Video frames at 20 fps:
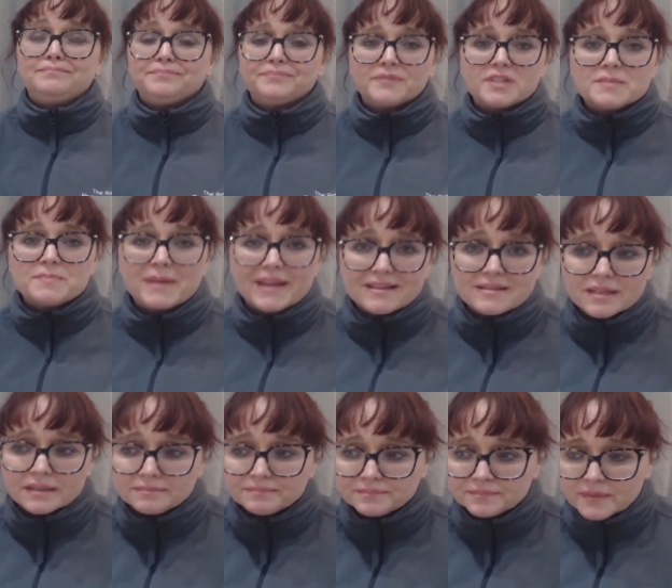
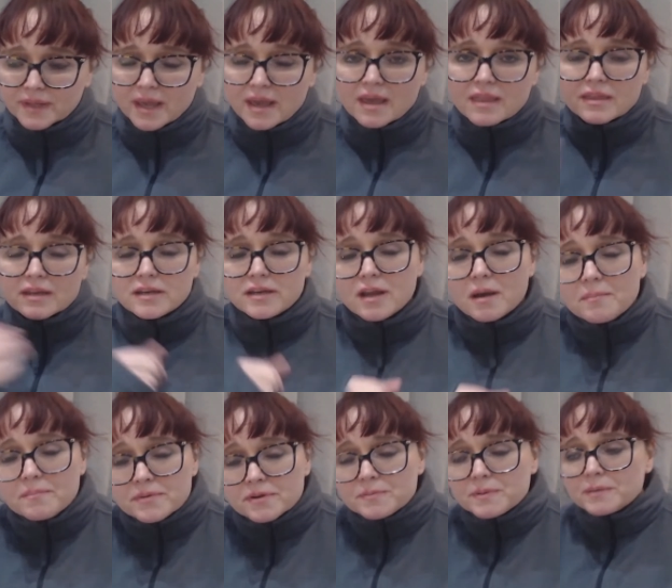spreading. The
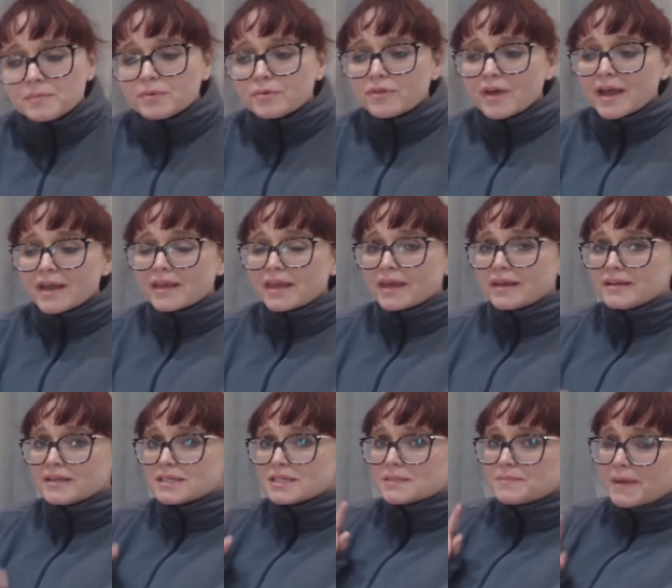number of people that I get
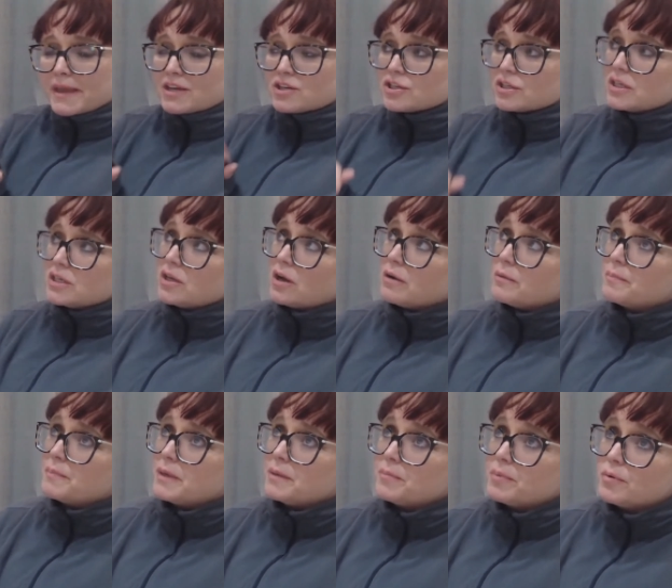in, especially
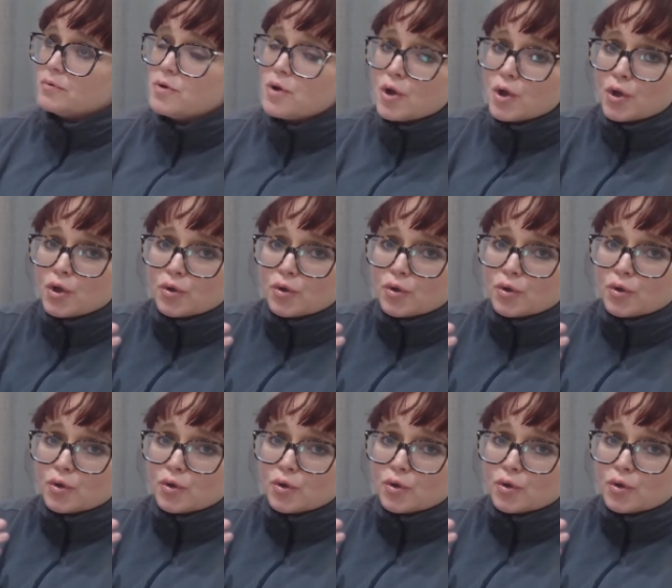young people